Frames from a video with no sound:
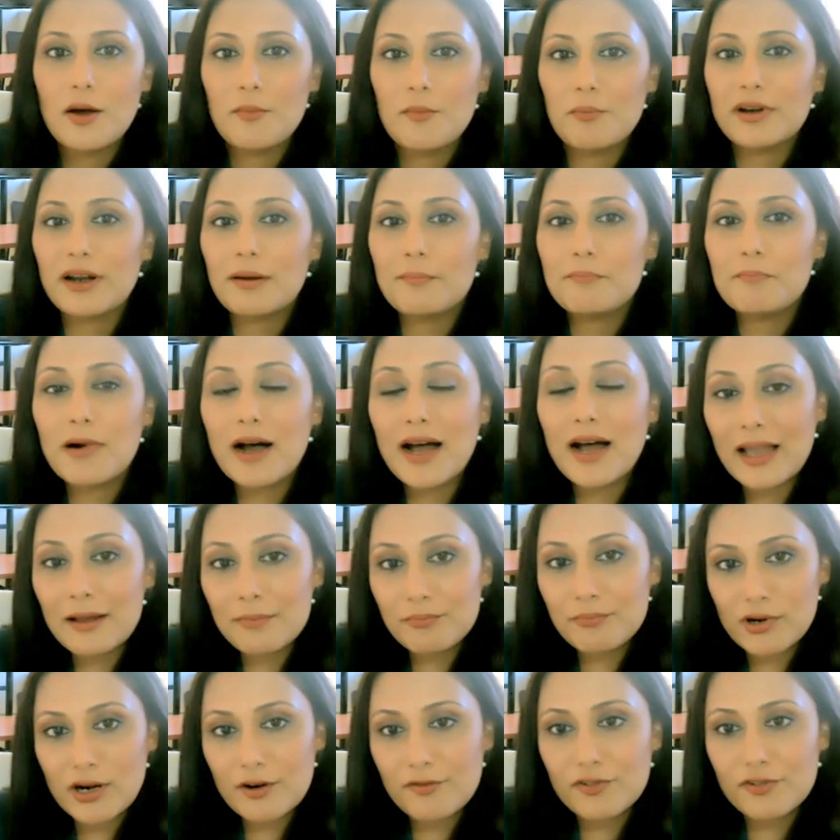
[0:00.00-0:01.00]
But my
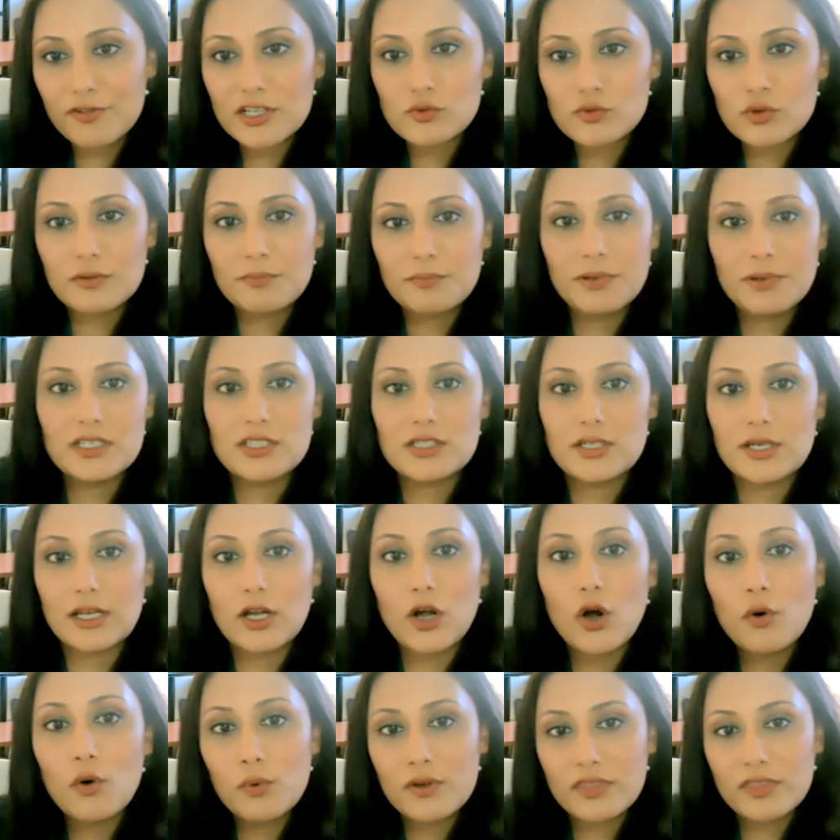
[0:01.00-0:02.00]
preference would be to
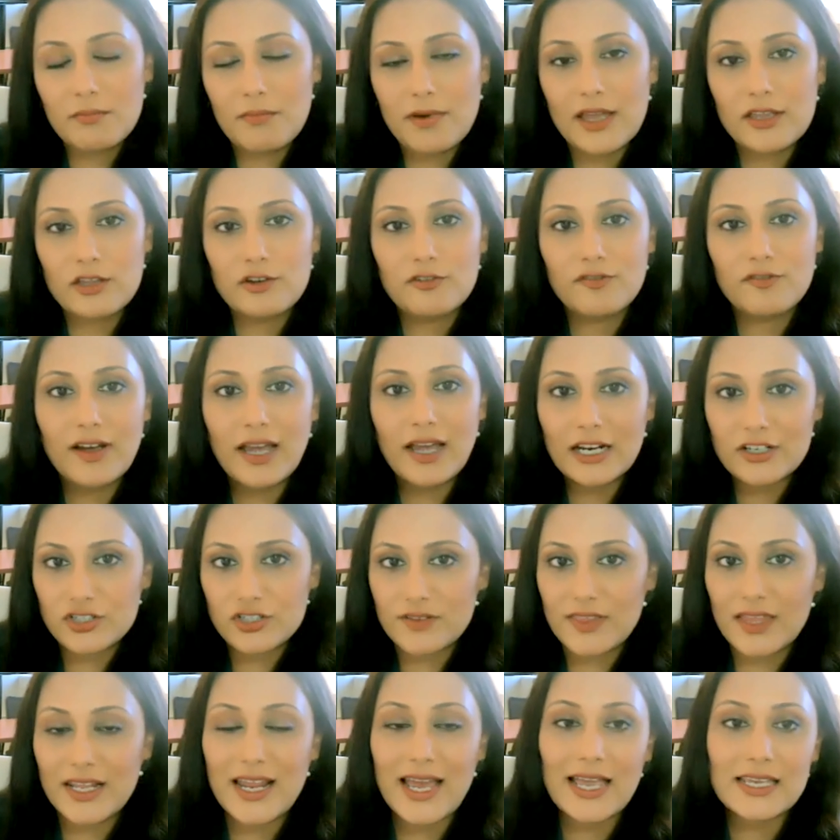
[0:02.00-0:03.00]
go with a
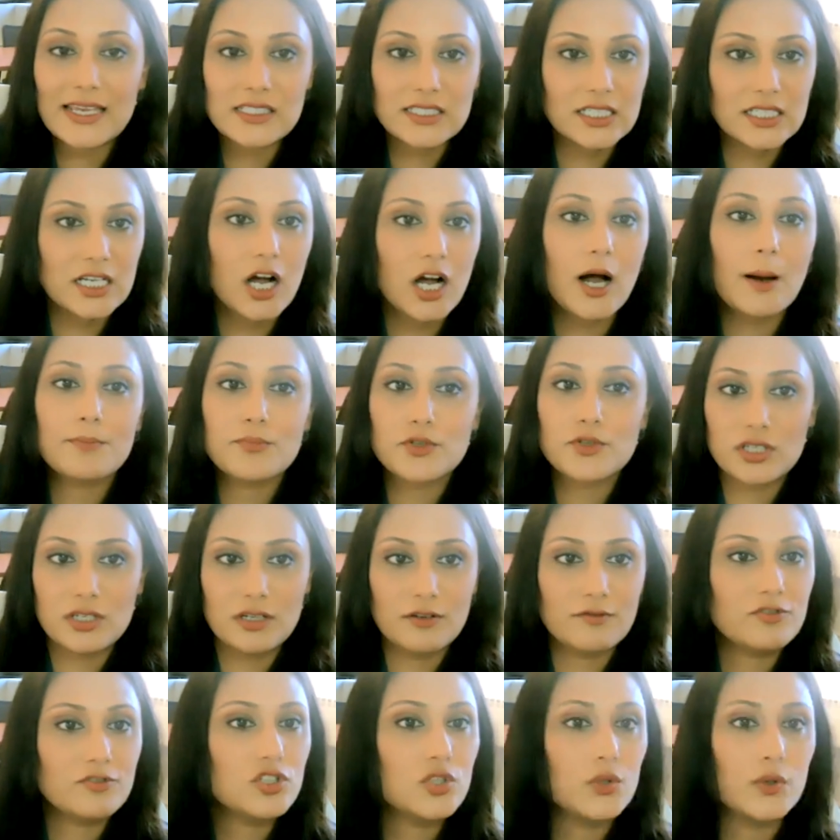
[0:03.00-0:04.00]
manufacturer that has the option
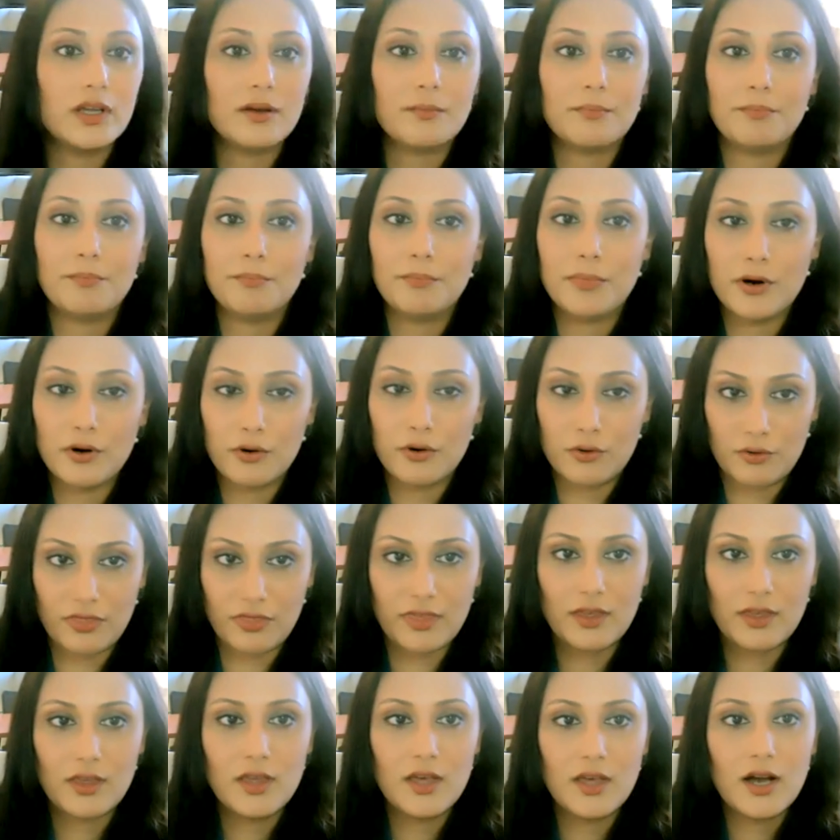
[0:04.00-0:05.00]
of doing both.